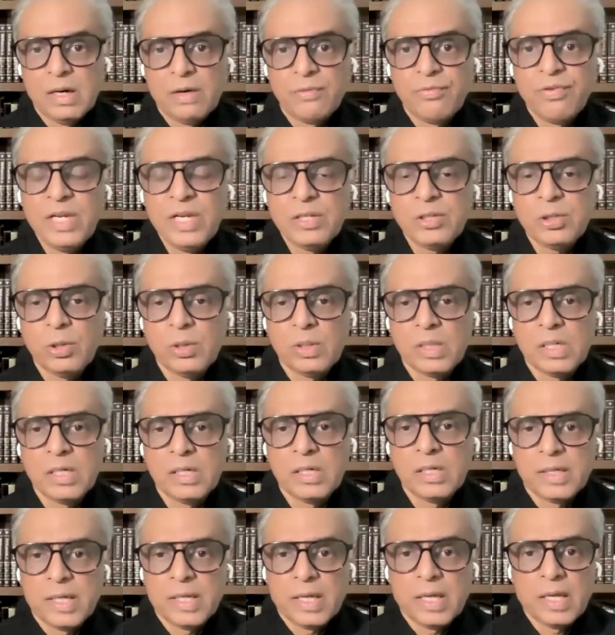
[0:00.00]
veto
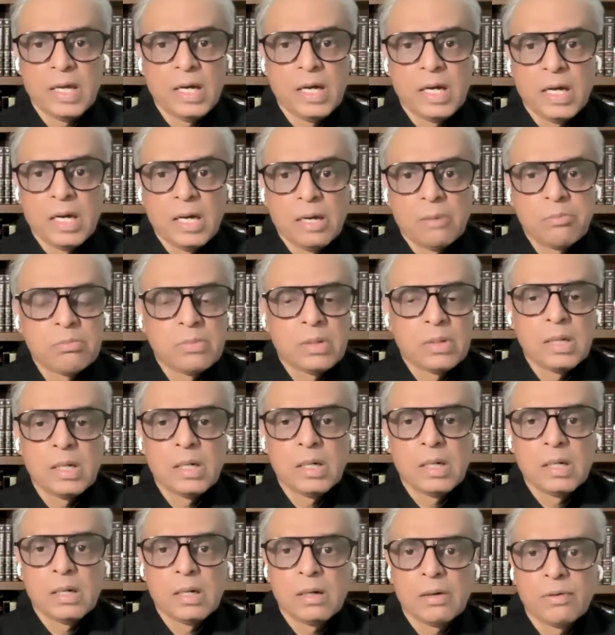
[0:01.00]

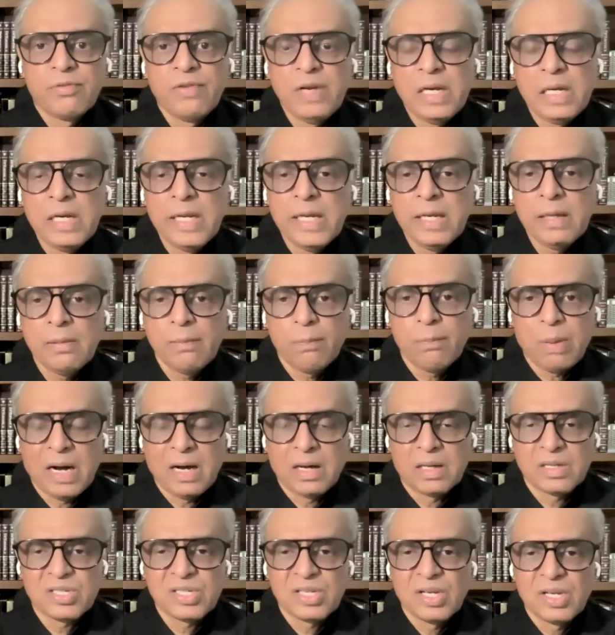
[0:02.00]
wielding
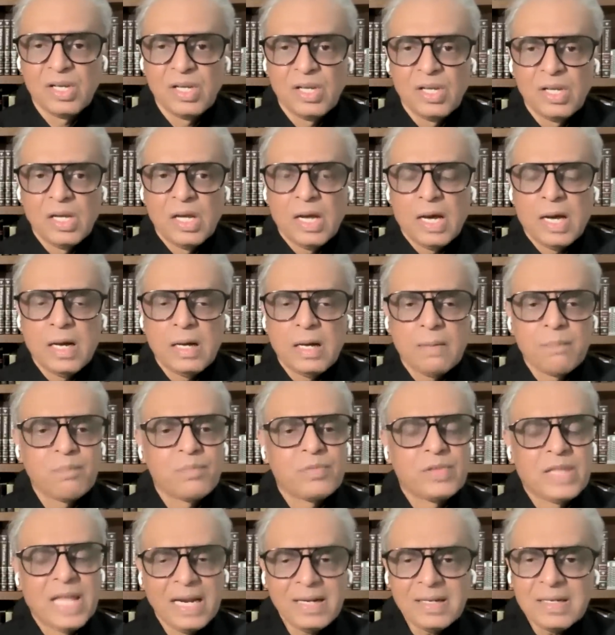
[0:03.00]
powers.
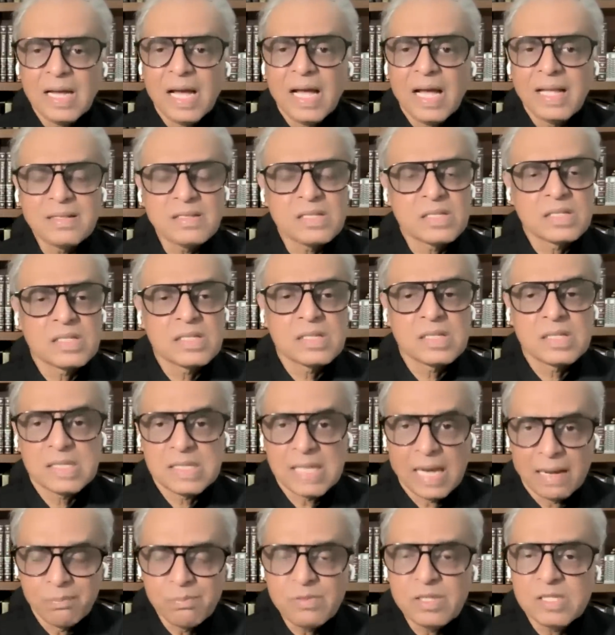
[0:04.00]
That has
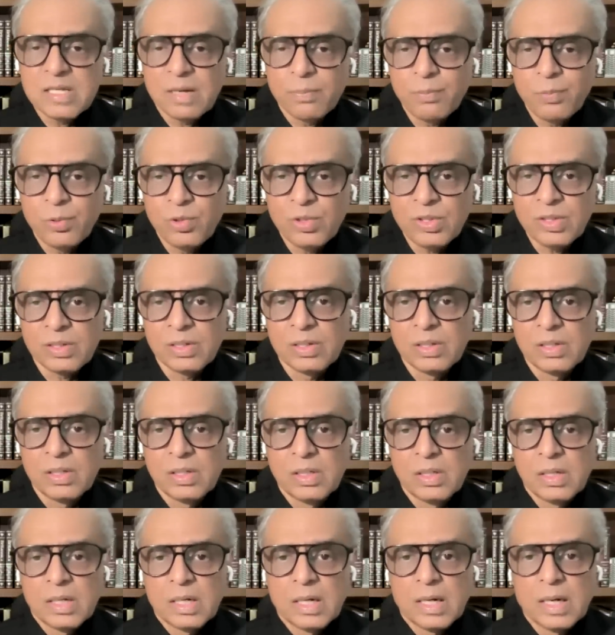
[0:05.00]
some support.
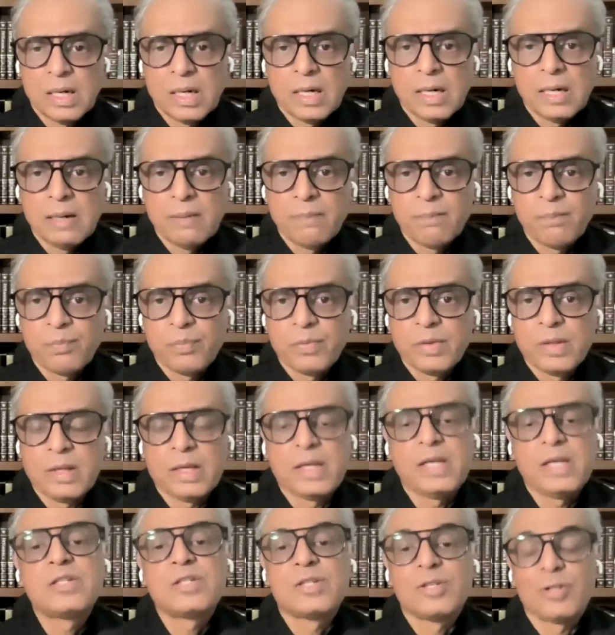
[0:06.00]

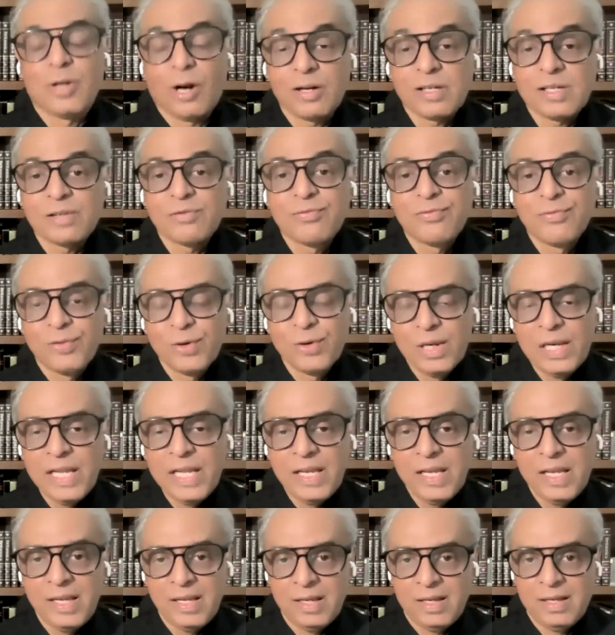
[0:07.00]
It's not a
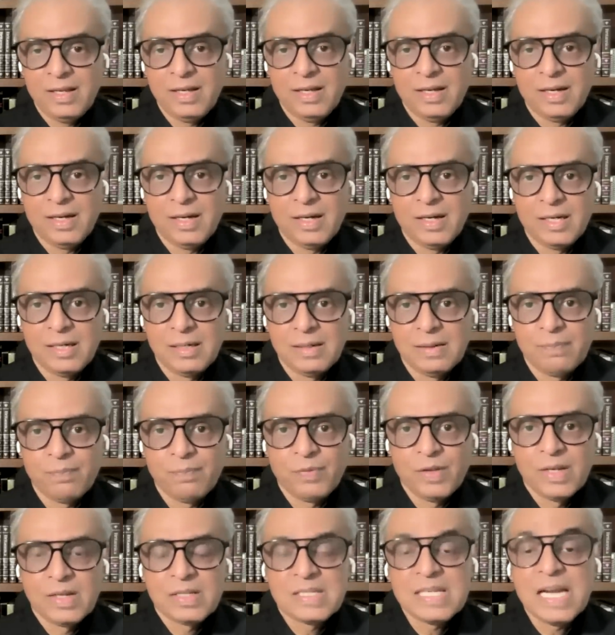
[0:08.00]
fully
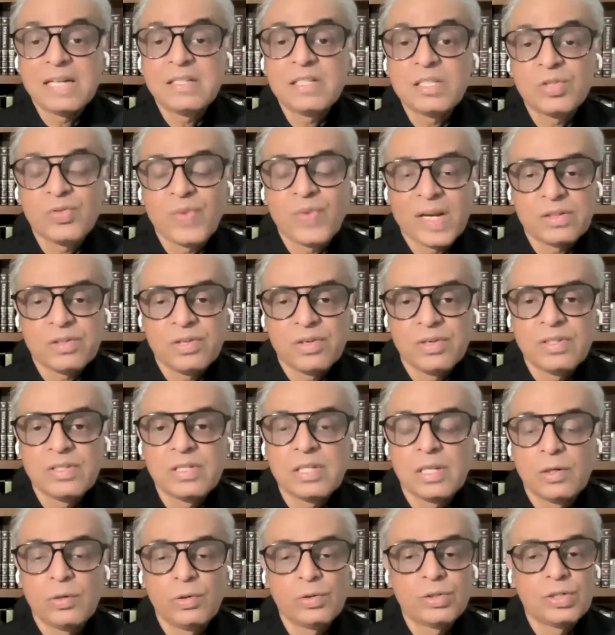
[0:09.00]
satisfactory
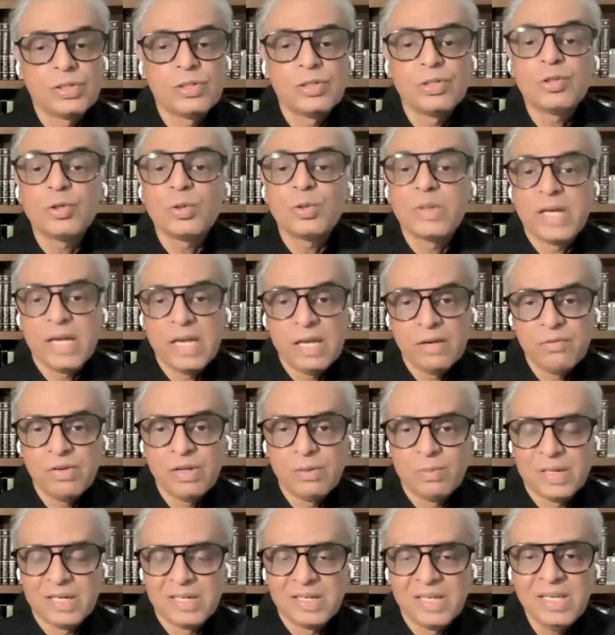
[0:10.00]
solution to
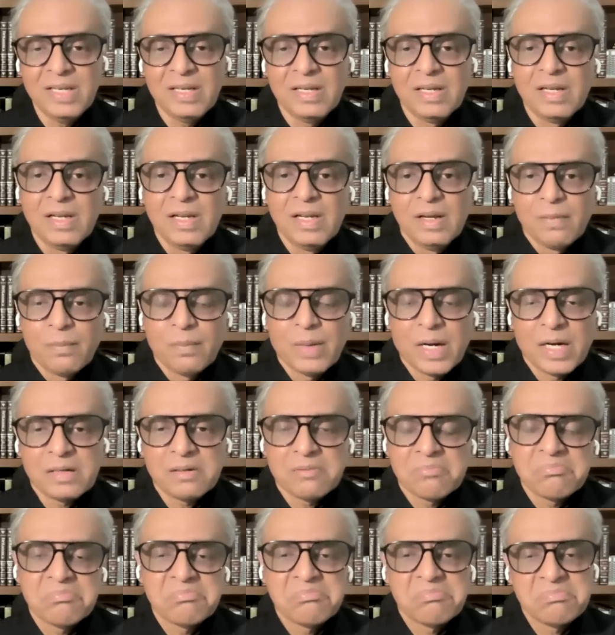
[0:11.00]
everybody,
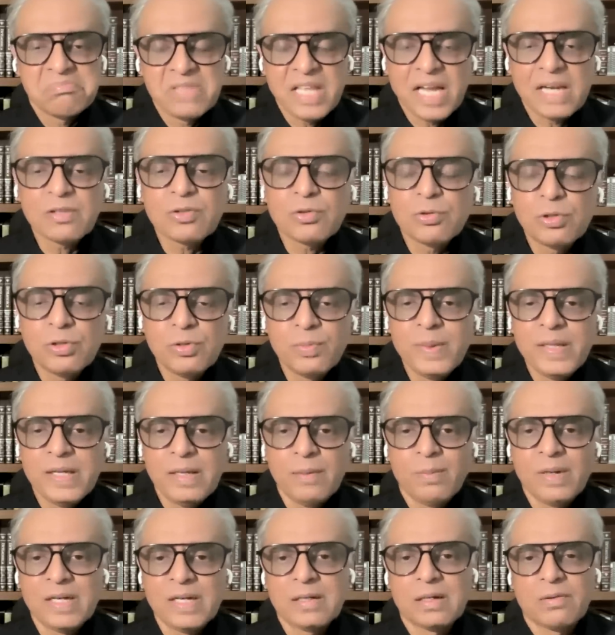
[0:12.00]
but that could
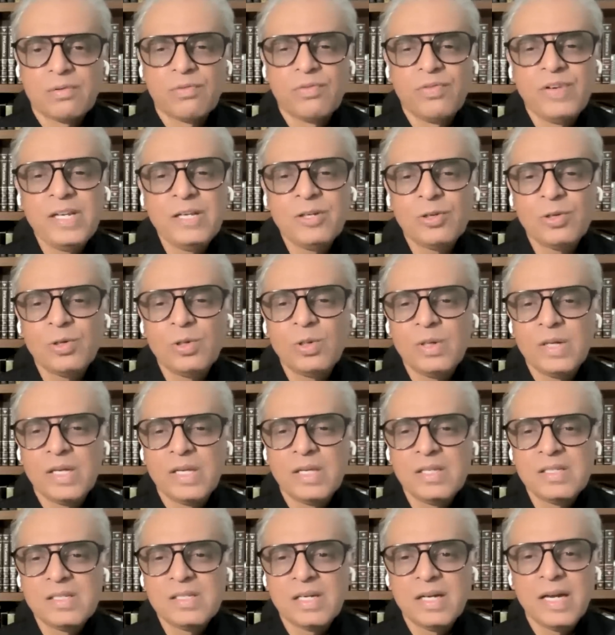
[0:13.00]
be. But veto
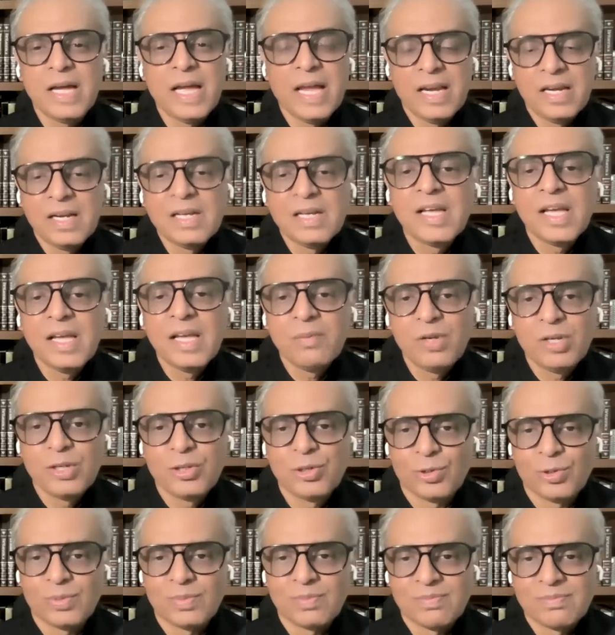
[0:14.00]
is an endgame
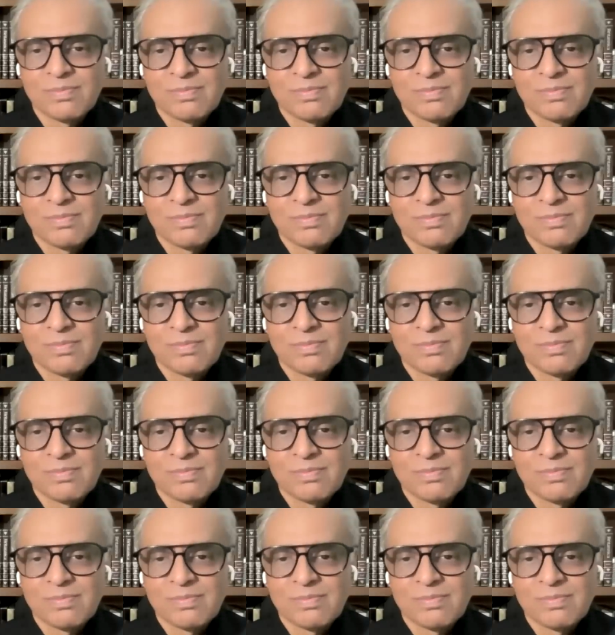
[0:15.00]
issue,